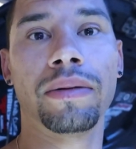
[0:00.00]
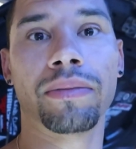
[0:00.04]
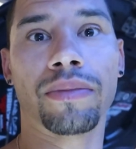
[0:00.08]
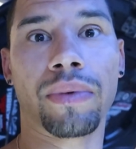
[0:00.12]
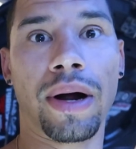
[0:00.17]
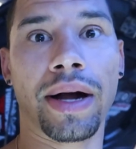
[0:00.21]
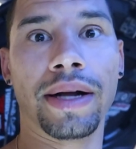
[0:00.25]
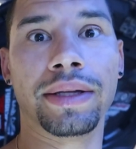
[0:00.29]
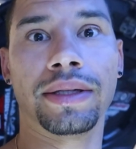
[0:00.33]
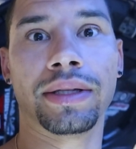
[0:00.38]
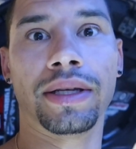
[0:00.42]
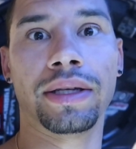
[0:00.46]

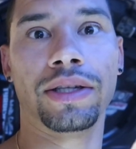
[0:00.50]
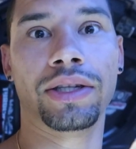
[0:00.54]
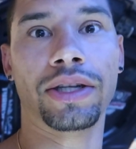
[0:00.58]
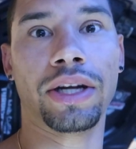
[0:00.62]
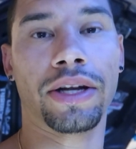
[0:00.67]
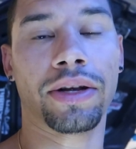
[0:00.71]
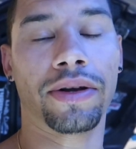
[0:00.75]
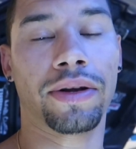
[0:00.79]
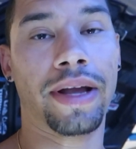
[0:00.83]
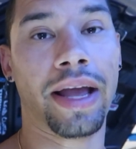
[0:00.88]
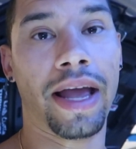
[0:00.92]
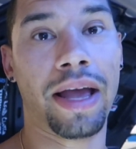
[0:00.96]
Brian said,
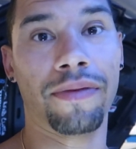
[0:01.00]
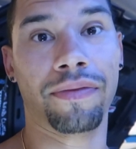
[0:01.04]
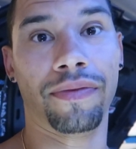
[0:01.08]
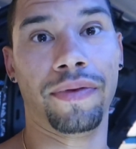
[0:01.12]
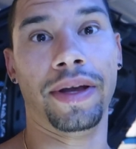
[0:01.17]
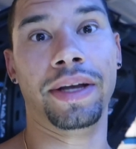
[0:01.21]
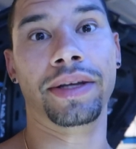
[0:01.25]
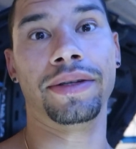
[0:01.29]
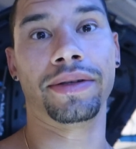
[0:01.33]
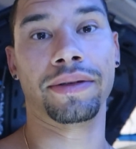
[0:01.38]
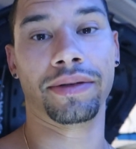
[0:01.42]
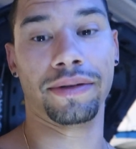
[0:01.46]
check your cam
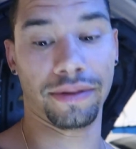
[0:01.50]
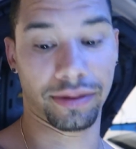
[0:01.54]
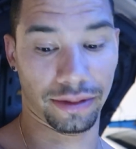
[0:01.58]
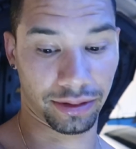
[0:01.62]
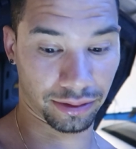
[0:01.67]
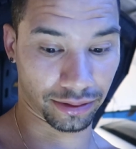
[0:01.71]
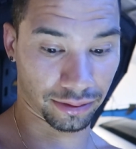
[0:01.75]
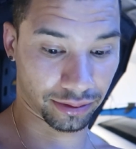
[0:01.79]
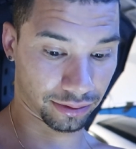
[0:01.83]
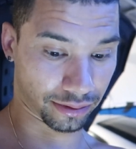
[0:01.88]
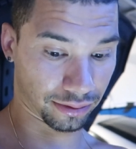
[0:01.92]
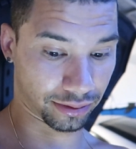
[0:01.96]
phasers, and
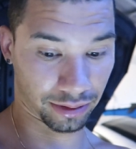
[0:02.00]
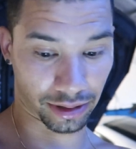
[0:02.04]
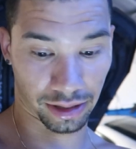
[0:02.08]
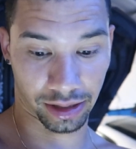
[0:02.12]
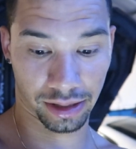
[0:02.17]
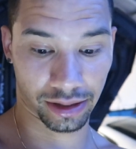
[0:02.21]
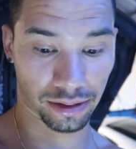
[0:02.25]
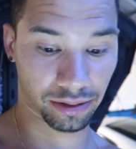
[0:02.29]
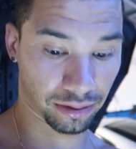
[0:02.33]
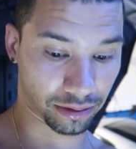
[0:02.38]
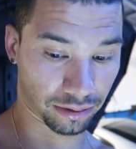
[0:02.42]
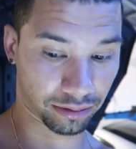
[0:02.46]
I was
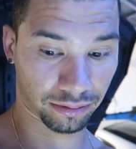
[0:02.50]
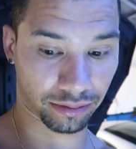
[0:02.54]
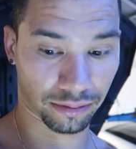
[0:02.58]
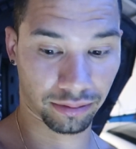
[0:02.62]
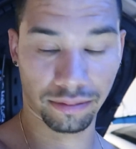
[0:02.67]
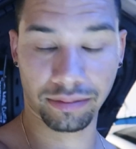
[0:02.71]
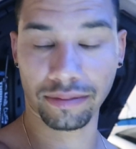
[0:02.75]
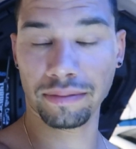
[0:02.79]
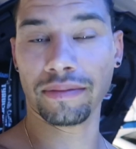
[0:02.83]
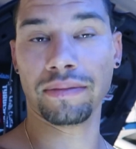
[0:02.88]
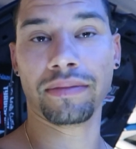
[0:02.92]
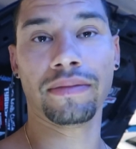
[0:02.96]
like,
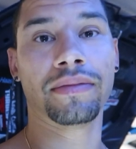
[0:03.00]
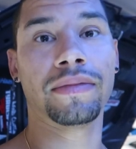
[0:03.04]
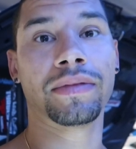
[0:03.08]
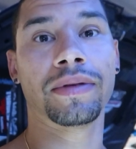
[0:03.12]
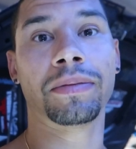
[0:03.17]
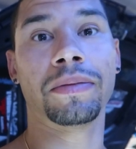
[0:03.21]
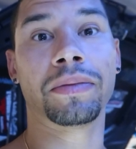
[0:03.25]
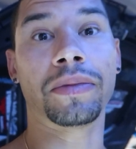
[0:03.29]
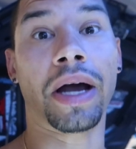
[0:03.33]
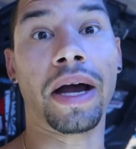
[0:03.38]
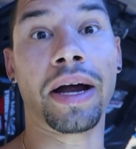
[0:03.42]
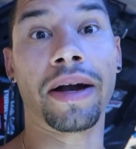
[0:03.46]

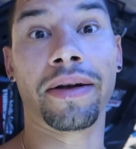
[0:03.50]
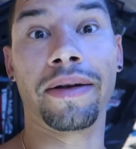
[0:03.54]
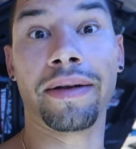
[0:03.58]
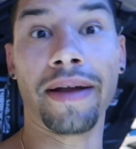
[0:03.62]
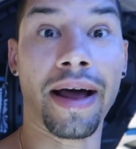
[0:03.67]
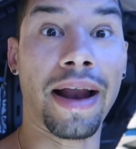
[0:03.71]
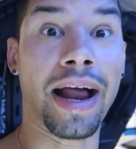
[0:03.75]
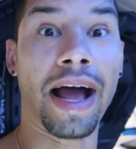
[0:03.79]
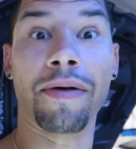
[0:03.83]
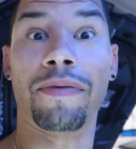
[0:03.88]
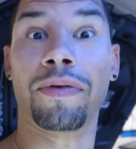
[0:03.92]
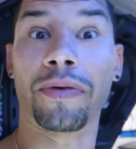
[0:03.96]
tired of
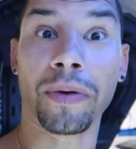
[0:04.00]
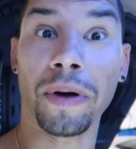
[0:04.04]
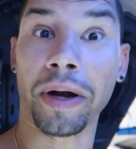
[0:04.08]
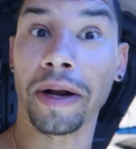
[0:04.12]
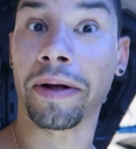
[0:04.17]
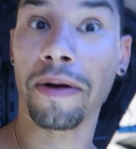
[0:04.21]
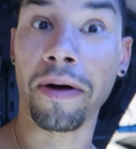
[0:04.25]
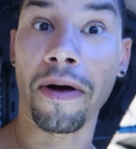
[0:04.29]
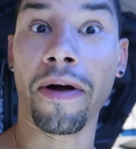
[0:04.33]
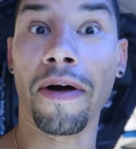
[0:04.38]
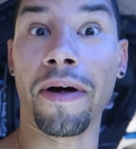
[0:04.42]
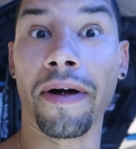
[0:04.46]
not having to run a
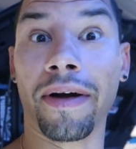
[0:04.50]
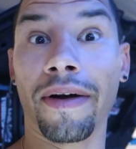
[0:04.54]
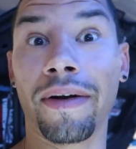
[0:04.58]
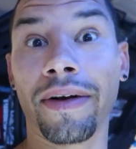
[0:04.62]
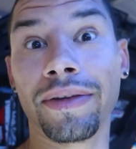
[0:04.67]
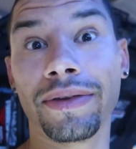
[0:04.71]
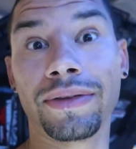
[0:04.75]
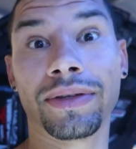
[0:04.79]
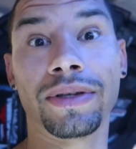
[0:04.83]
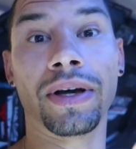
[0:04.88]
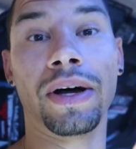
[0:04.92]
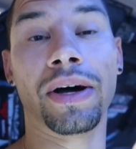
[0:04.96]
car.
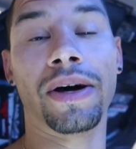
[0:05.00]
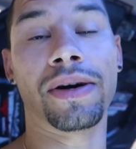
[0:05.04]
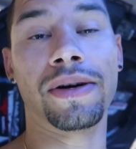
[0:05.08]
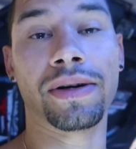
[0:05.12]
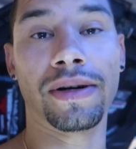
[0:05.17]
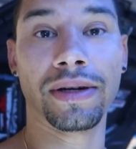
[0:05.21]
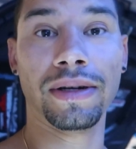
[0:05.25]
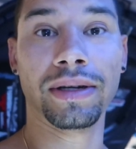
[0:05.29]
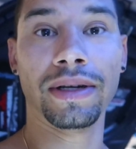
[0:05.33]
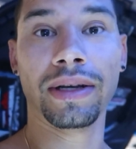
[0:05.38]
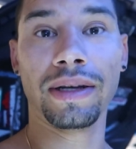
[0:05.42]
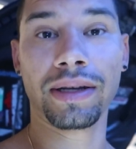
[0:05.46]
So,
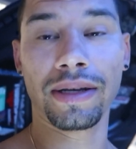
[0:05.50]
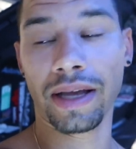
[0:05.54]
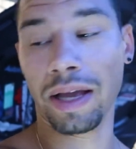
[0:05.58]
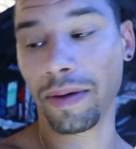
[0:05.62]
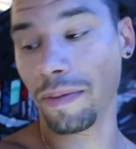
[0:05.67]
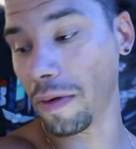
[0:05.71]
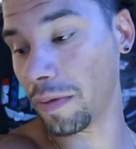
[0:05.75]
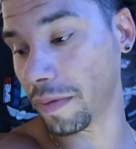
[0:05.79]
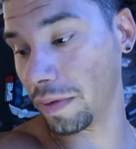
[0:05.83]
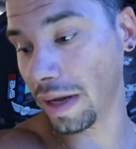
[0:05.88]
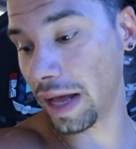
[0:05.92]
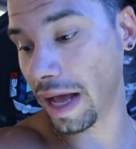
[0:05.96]

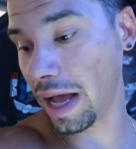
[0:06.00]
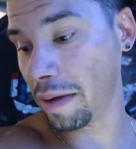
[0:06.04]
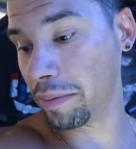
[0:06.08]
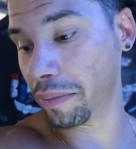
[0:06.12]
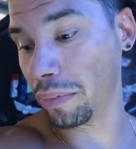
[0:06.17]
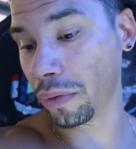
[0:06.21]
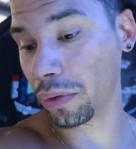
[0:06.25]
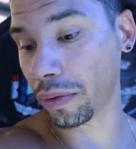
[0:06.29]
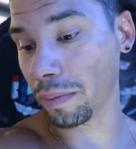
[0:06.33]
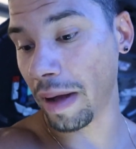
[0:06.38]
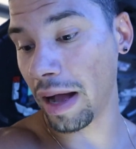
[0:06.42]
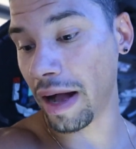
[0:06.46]
came home today,
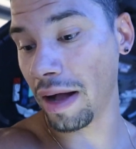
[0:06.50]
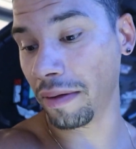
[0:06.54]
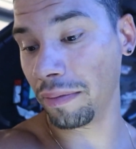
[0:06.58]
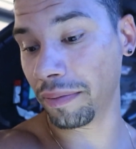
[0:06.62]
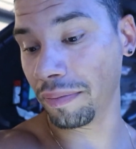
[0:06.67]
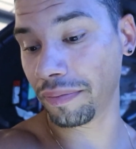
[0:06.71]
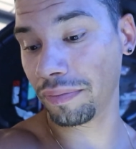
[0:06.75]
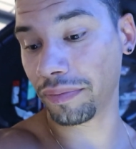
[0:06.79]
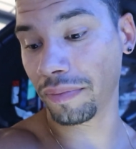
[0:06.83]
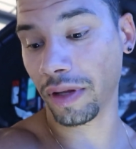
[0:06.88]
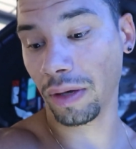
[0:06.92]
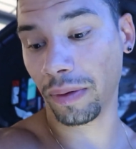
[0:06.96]
pulled them
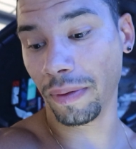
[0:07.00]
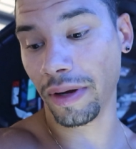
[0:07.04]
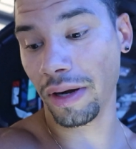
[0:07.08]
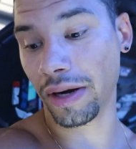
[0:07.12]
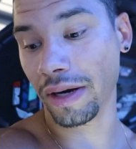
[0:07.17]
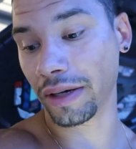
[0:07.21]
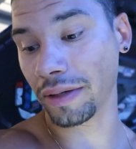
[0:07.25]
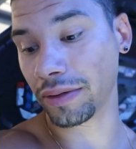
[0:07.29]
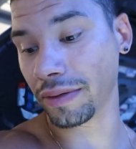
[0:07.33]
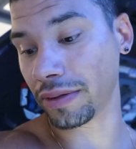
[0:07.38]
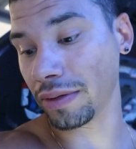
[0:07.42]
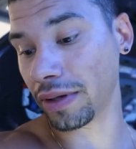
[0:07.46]
out, there we
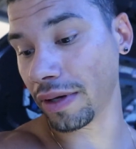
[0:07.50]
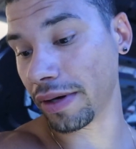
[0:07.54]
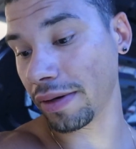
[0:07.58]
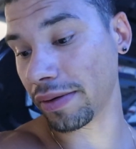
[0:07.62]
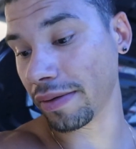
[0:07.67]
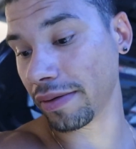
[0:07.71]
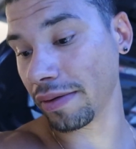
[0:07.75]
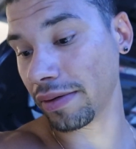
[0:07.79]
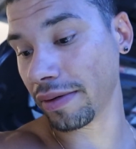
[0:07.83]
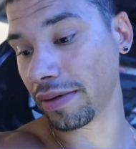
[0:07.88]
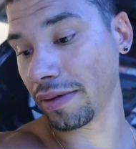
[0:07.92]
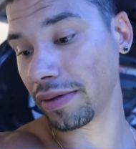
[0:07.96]
are. So,
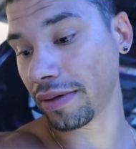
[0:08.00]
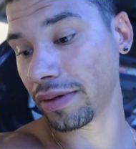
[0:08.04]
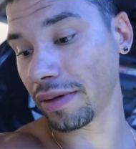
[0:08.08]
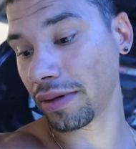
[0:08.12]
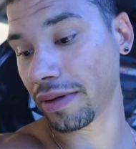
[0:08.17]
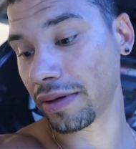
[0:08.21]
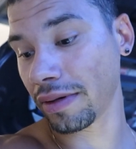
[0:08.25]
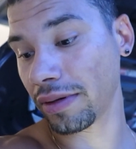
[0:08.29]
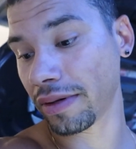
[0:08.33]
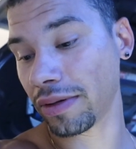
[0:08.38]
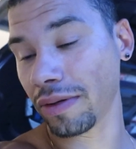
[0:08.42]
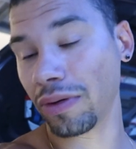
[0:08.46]

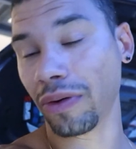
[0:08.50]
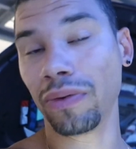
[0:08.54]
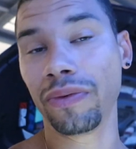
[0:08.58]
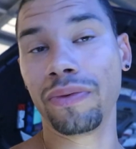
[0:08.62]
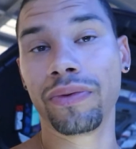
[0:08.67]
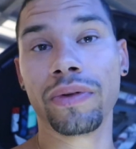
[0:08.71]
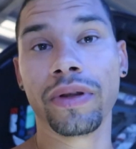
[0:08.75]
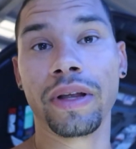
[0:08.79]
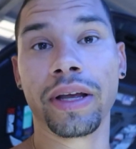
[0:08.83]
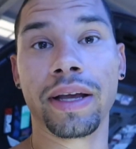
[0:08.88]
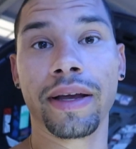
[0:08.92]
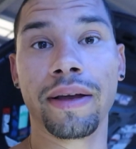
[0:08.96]

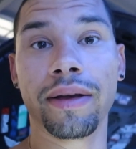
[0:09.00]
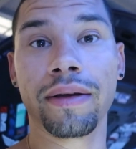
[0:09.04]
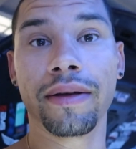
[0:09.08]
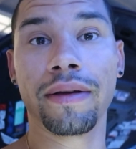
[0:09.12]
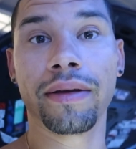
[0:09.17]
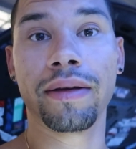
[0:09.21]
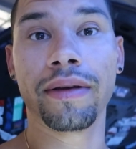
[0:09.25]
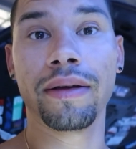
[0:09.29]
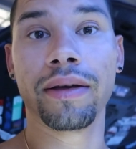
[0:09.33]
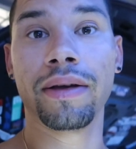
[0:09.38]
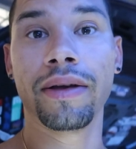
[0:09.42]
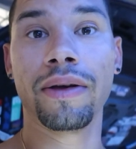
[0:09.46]
hopefully,
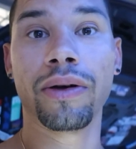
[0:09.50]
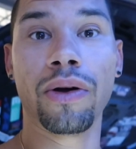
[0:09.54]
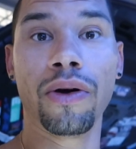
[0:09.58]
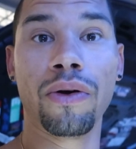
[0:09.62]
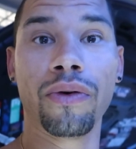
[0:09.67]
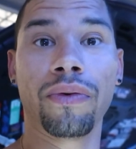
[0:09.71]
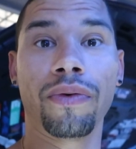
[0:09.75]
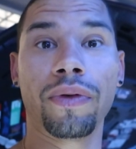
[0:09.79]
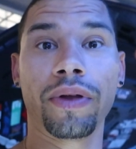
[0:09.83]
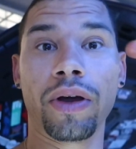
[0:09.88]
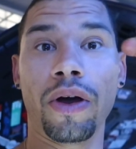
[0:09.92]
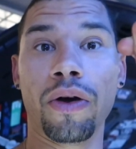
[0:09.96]

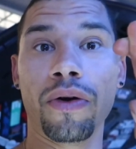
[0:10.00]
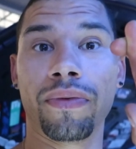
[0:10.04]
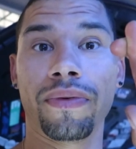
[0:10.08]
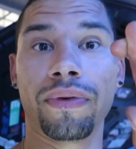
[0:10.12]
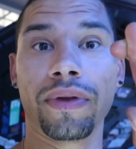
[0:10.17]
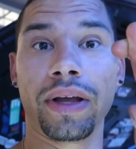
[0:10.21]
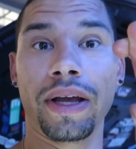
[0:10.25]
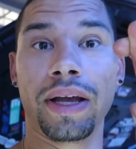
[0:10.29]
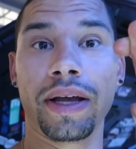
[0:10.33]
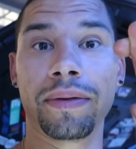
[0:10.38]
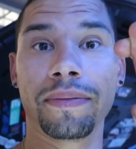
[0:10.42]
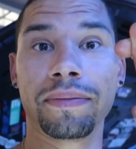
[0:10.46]
hopefully,
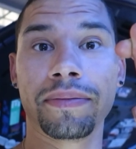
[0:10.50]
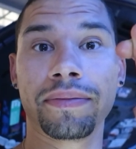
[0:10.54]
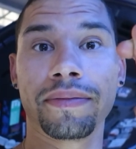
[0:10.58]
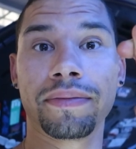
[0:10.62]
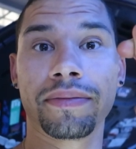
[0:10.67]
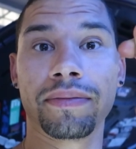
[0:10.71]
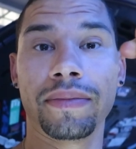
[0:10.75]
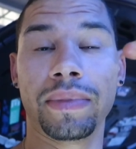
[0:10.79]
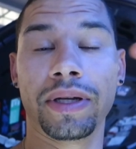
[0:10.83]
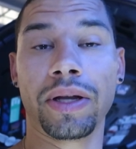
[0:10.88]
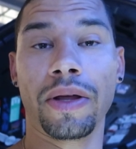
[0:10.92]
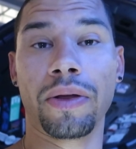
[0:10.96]
hopefully,
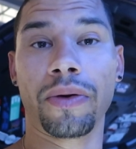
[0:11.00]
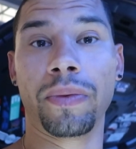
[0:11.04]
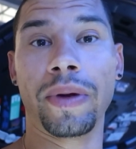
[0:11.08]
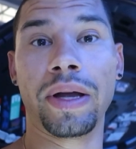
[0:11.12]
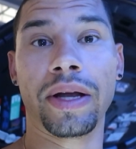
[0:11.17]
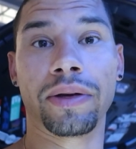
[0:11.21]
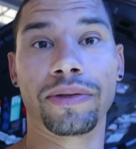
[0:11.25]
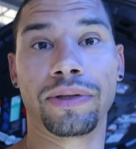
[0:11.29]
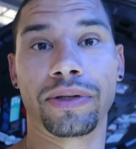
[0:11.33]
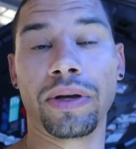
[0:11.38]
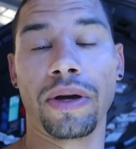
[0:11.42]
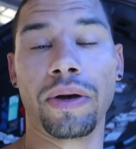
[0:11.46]
be another
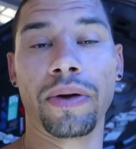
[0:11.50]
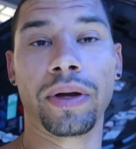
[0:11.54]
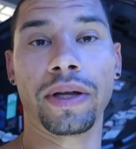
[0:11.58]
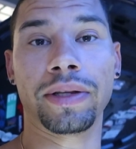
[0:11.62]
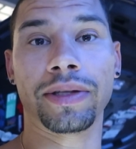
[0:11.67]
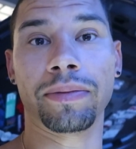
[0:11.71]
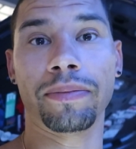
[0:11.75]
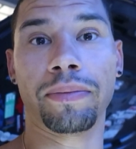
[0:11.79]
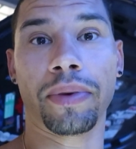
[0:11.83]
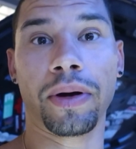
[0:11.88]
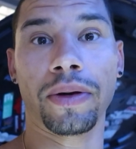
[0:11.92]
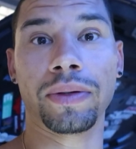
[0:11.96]
week or so,
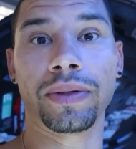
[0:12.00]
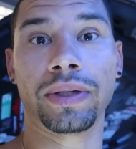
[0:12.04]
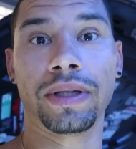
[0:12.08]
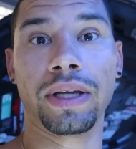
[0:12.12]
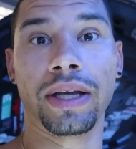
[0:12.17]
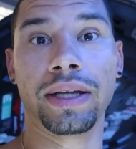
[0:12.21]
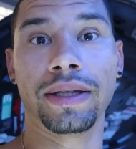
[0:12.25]
get some parts